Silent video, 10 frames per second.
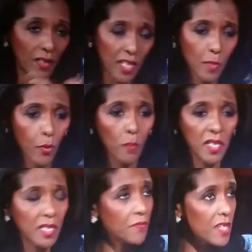Well, he's
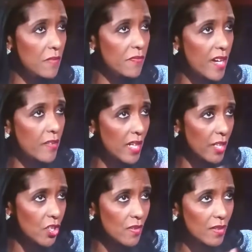promised free and fair
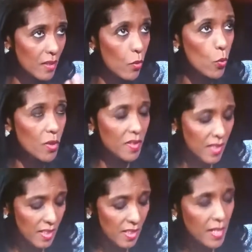elections in
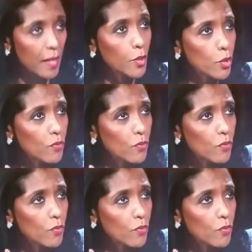August this year.